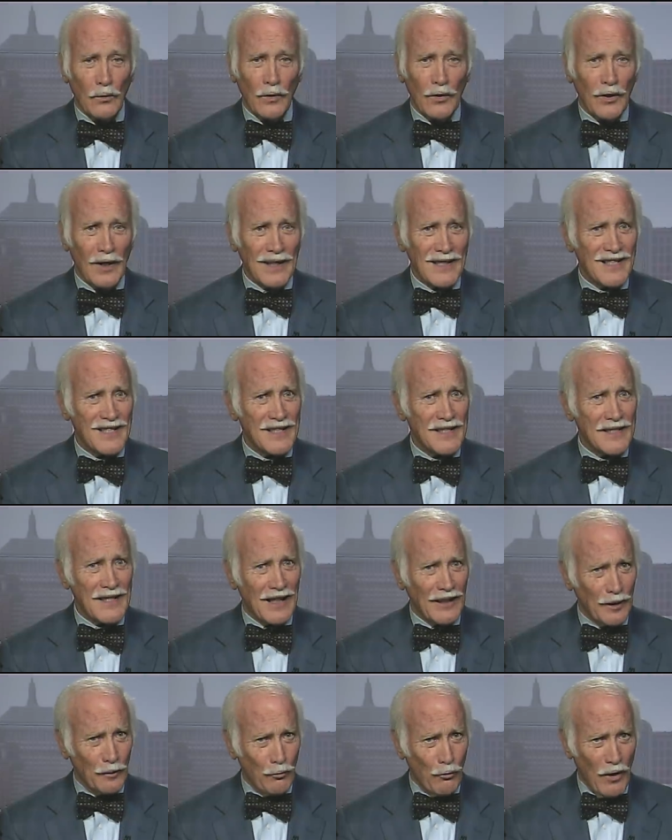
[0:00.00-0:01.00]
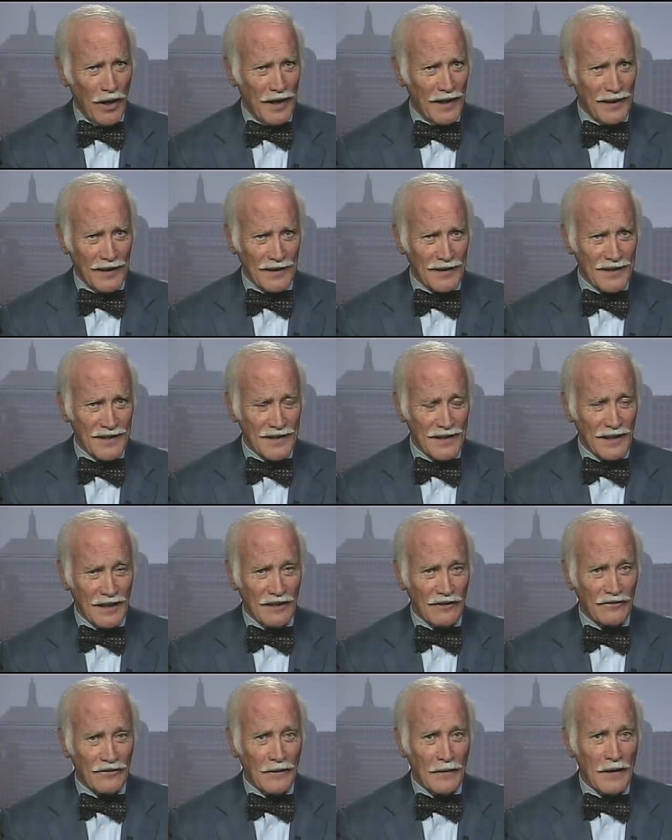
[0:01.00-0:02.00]
we're not celebrating it,
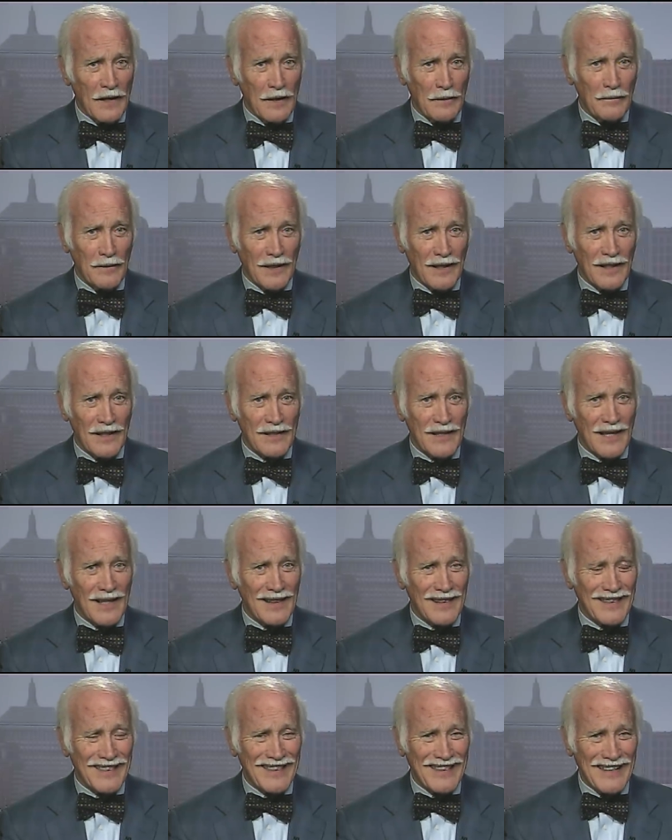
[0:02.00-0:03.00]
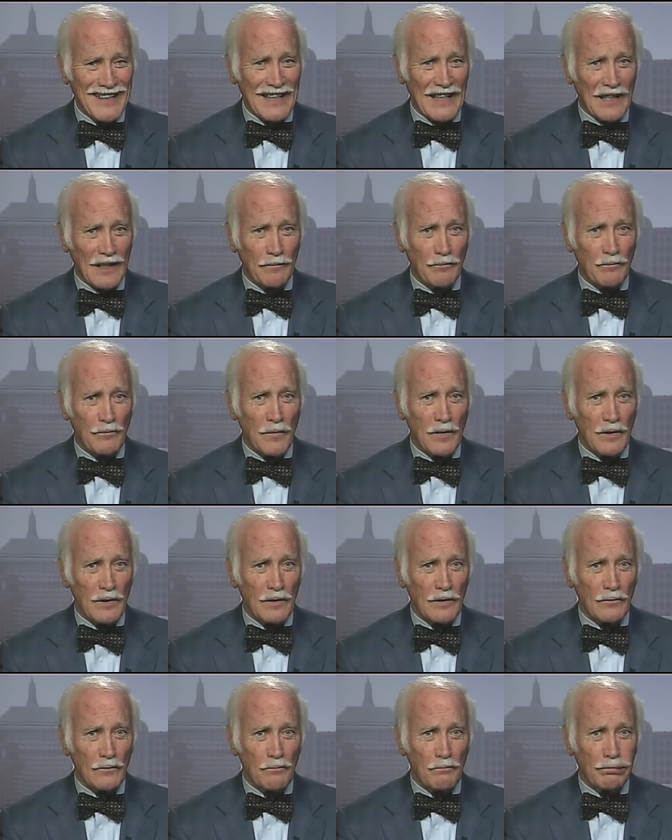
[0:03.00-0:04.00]
Steve, because I think,
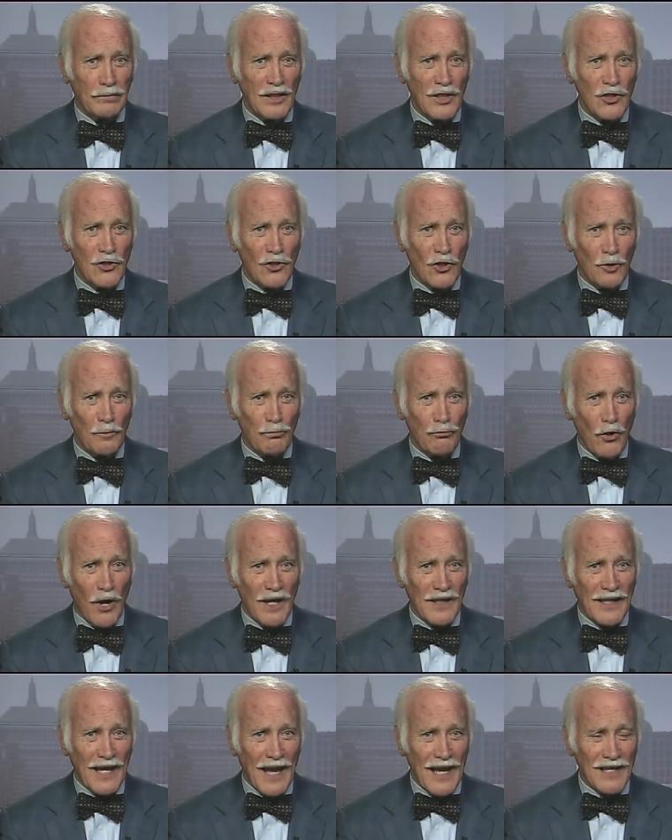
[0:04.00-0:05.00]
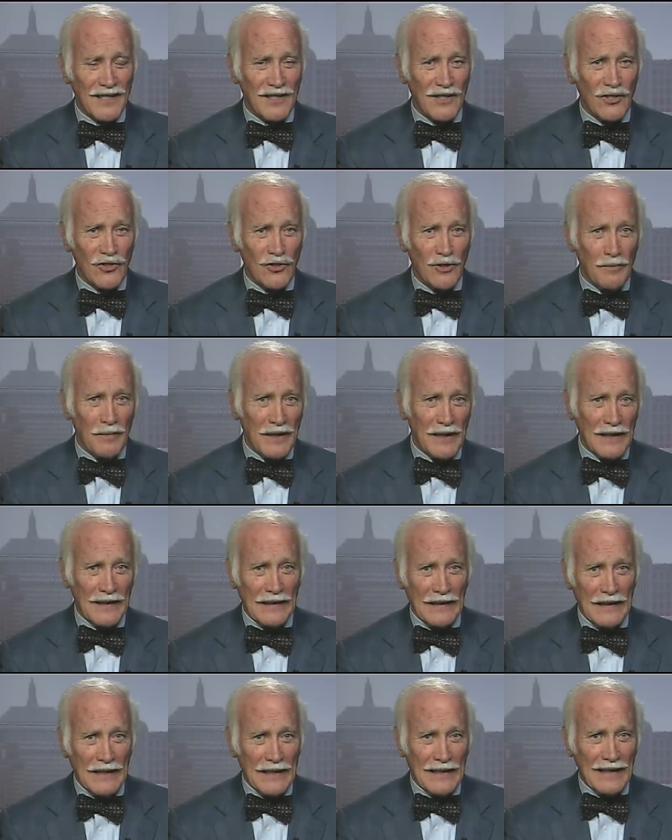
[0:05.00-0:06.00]
and please don't broadcast this to my
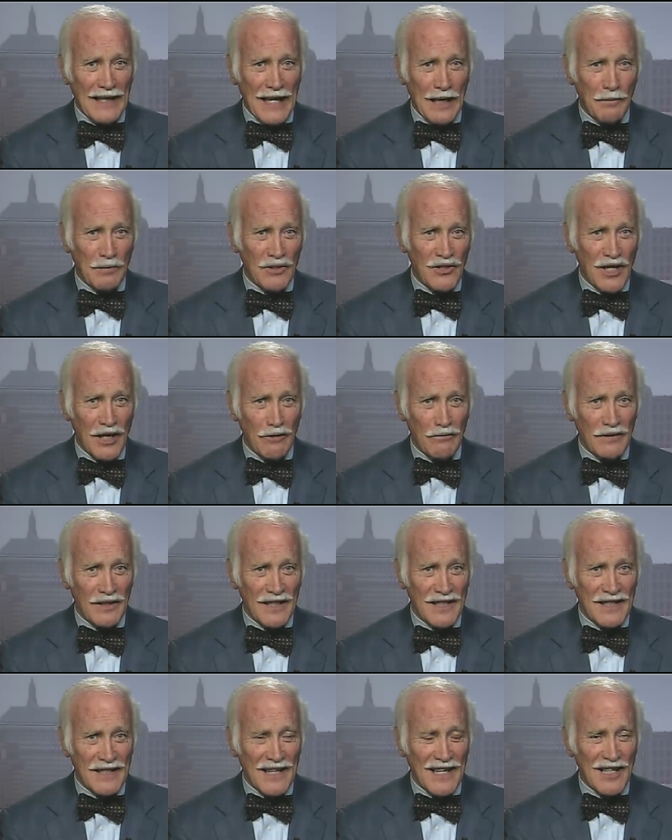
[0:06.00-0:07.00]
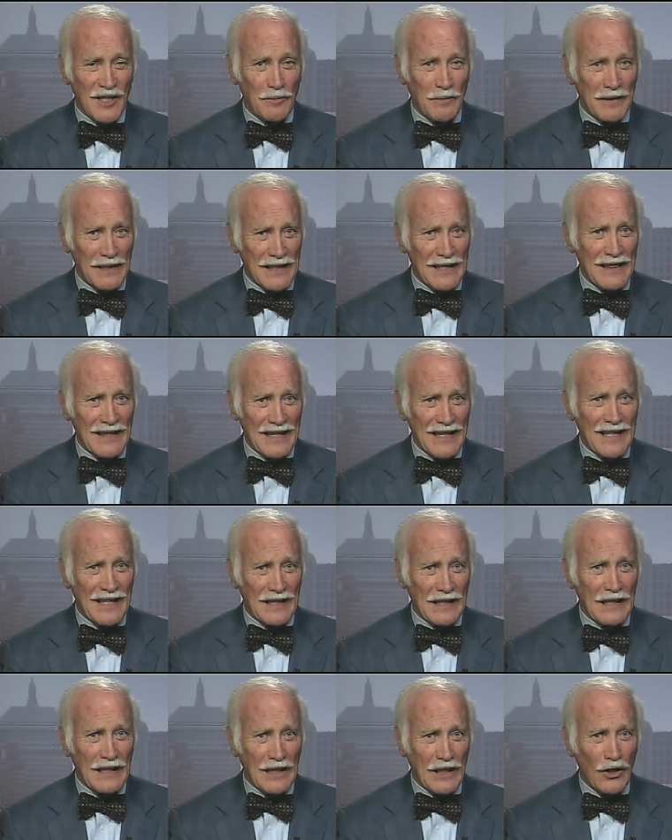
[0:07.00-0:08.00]
neighbors here in the States, but I think,
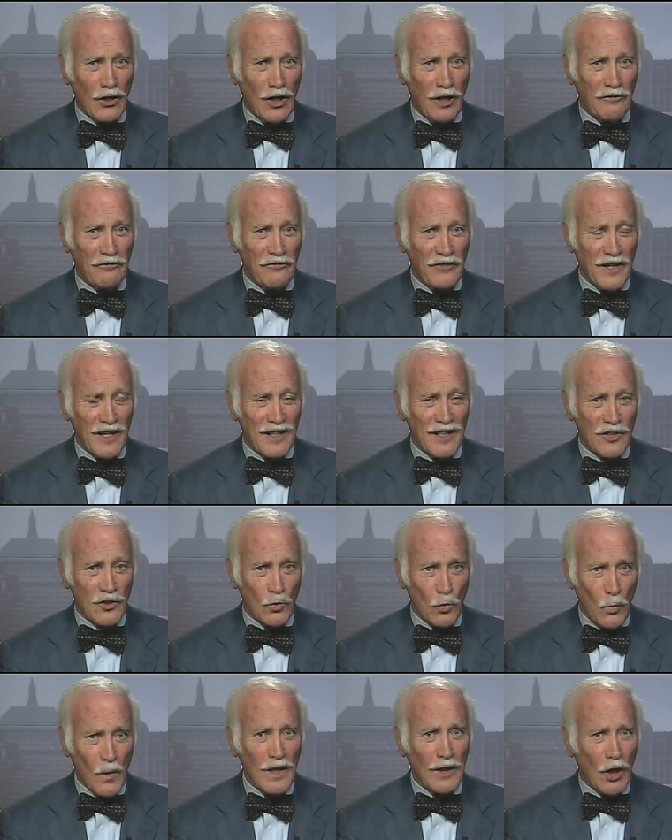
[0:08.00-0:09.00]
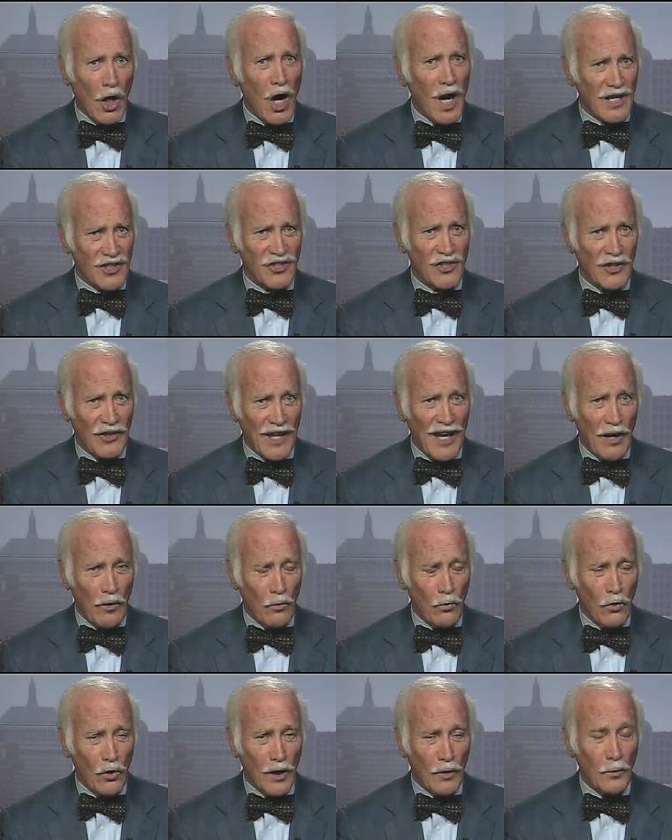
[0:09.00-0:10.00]
in all fairness, we lost that
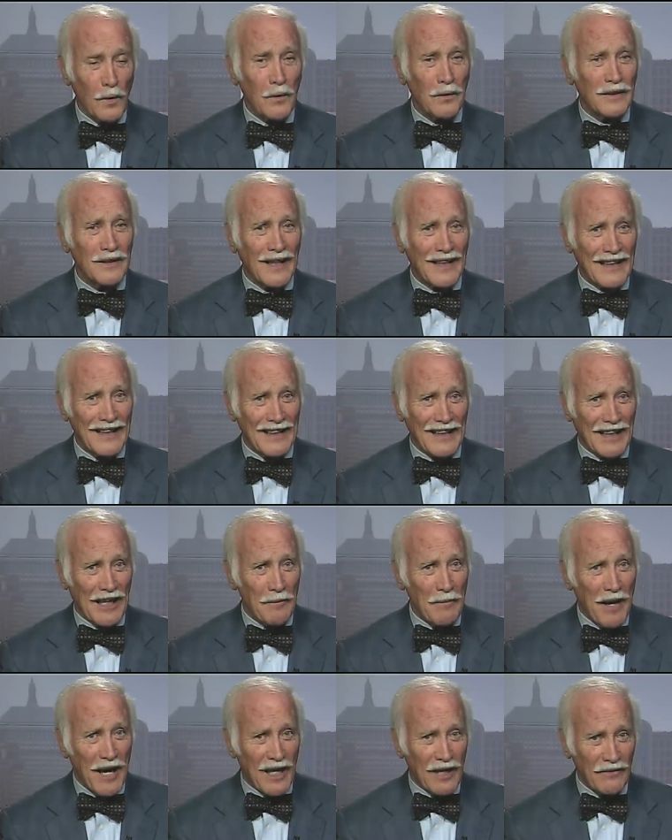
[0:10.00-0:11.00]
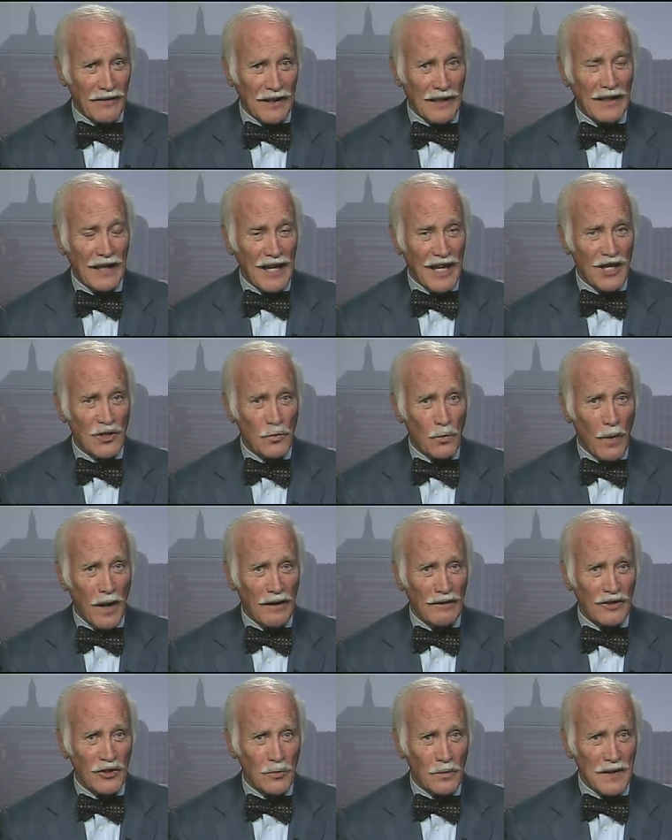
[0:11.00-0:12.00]
war. We were lucky to come out of it as
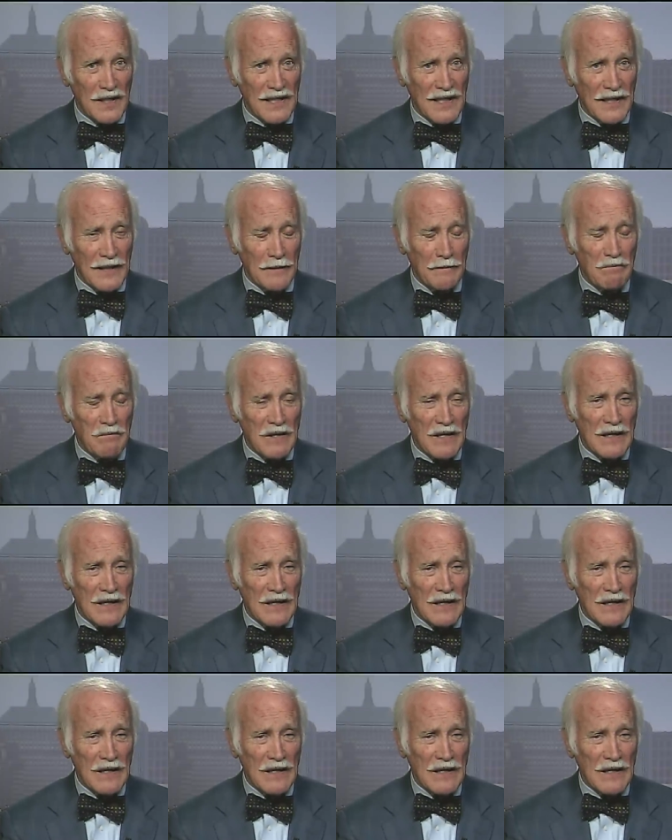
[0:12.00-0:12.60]
well as we did.